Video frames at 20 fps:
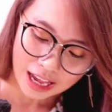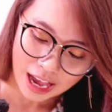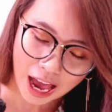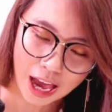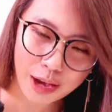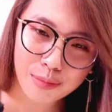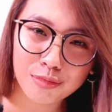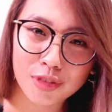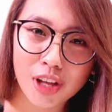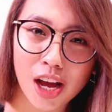
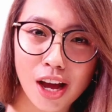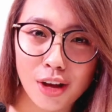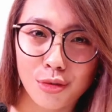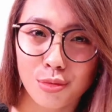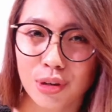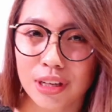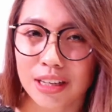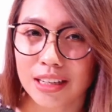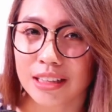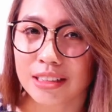I'm not
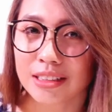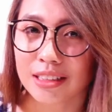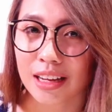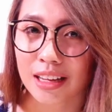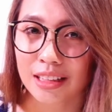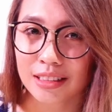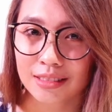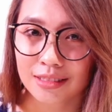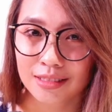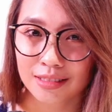really
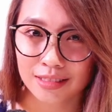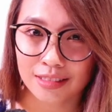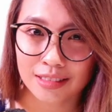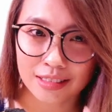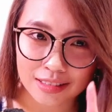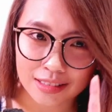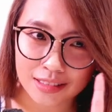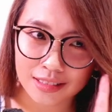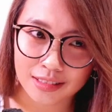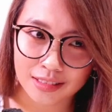that
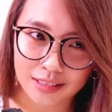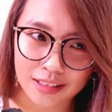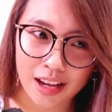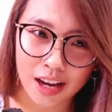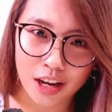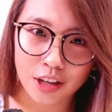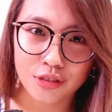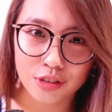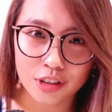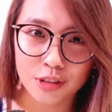
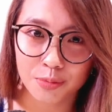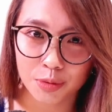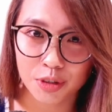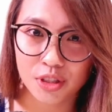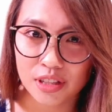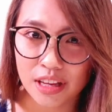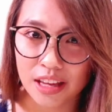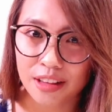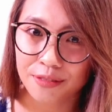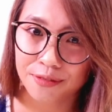
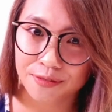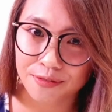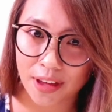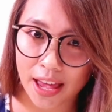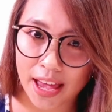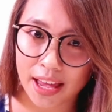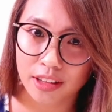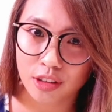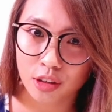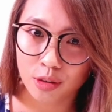100%
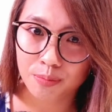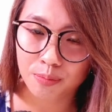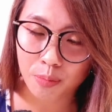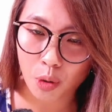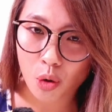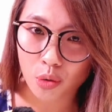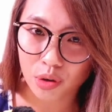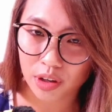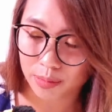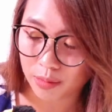fan of
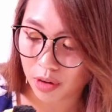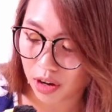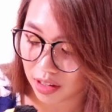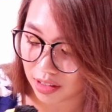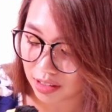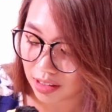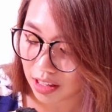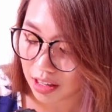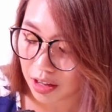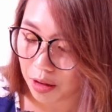
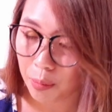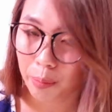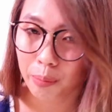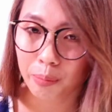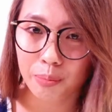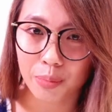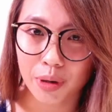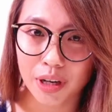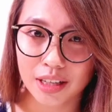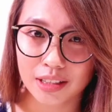Pokemon,
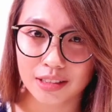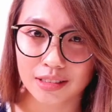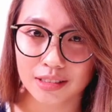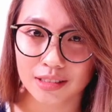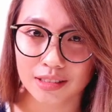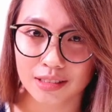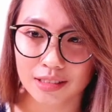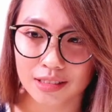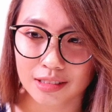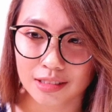but
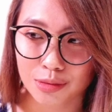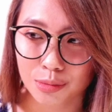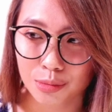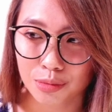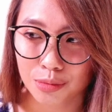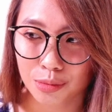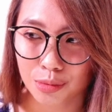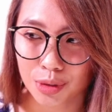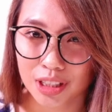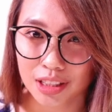
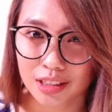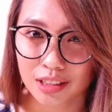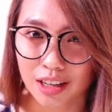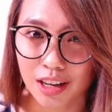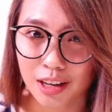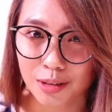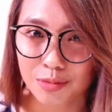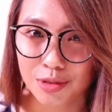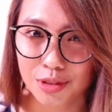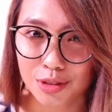when it
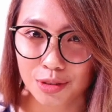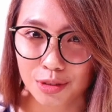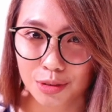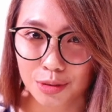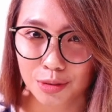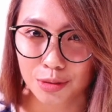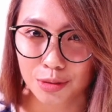comes to